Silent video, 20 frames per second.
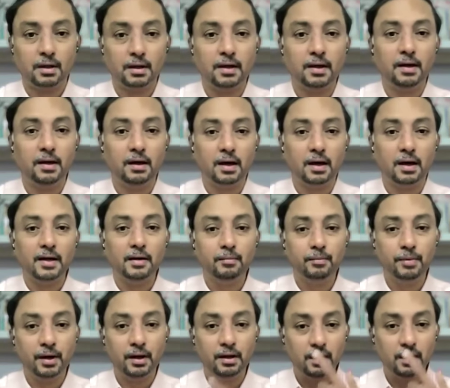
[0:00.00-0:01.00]
Again,
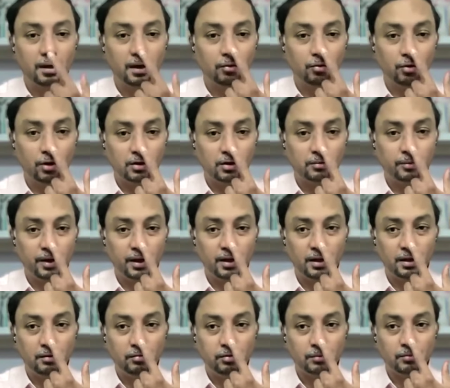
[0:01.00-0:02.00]
right breathing involves
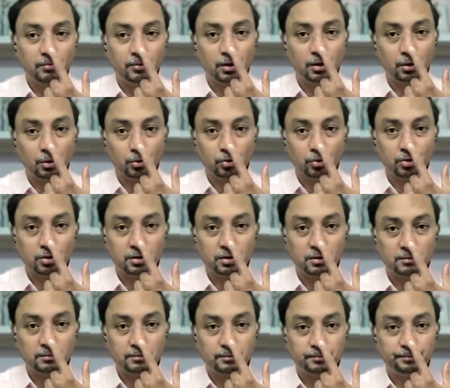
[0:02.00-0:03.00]
breathing from the
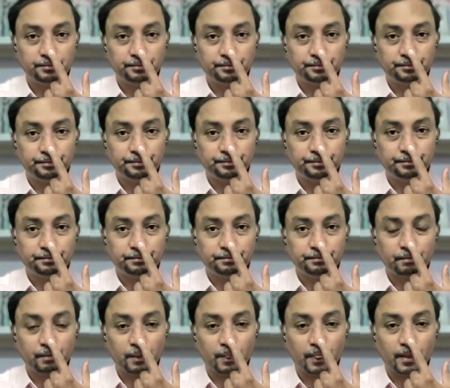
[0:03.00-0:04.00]
nose,
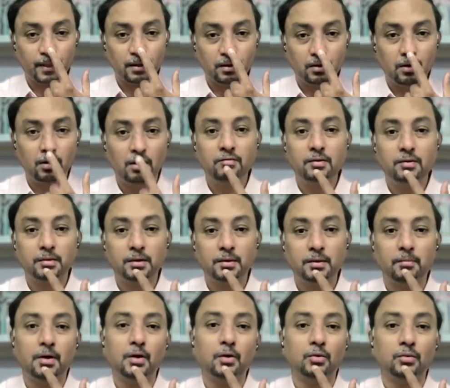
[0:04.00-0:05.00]
not from
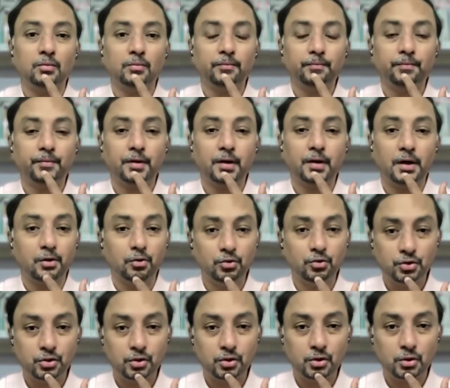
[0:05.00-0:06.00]
the mouth. I
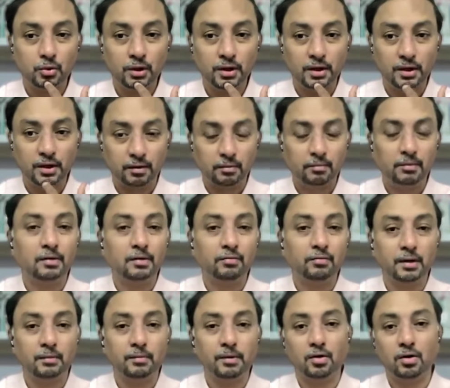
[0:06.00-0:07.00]
used to do it, in
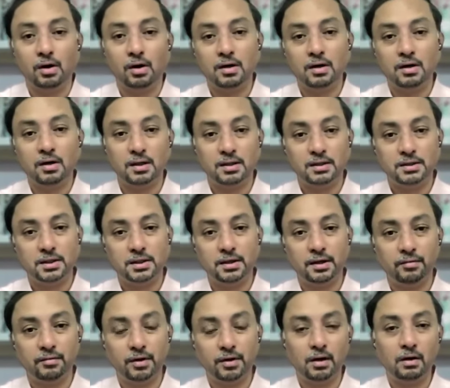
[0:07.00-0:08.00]
fact, my daughter does
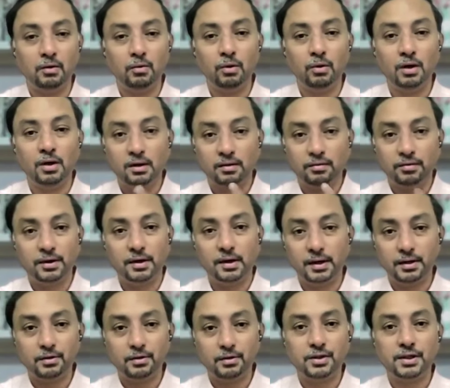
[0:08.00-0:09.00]
it even now. We're
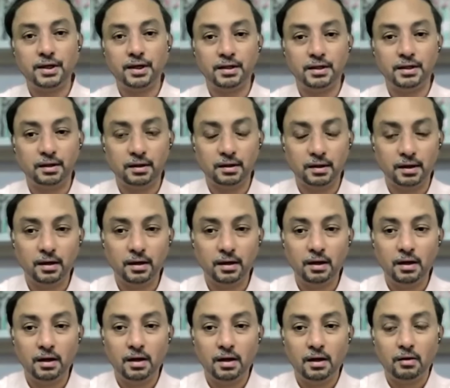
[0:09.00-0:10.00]
trying to change it, right?
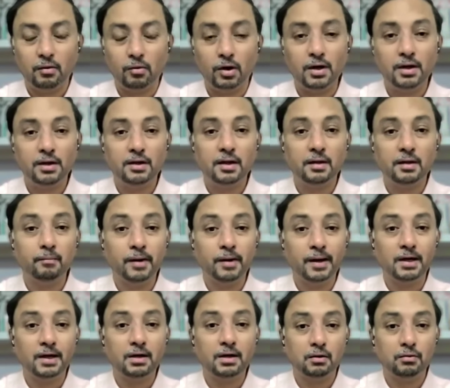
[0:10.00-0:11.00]
What is the
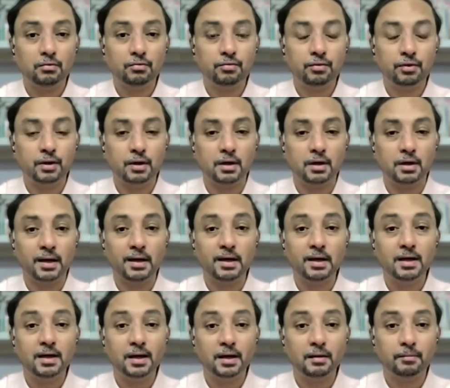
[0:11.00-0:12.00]
impact of
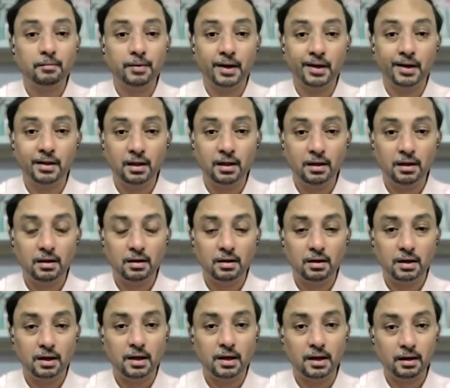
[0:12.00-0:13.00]
incorrect breathing
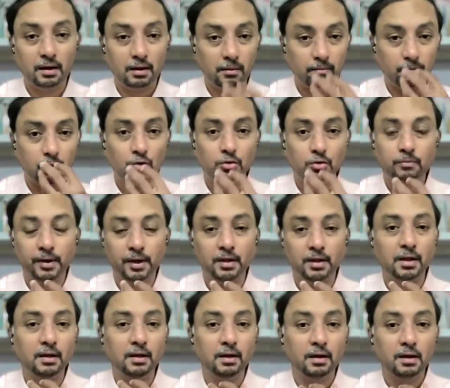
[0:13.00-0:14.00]
and mouth
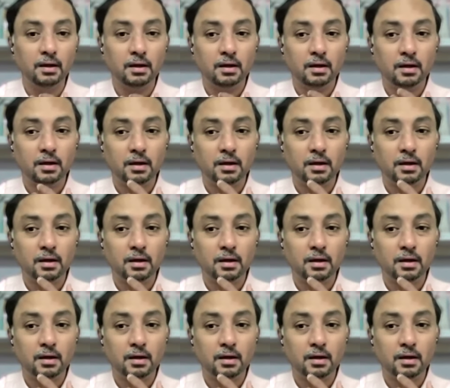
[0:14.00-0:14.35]
breathing?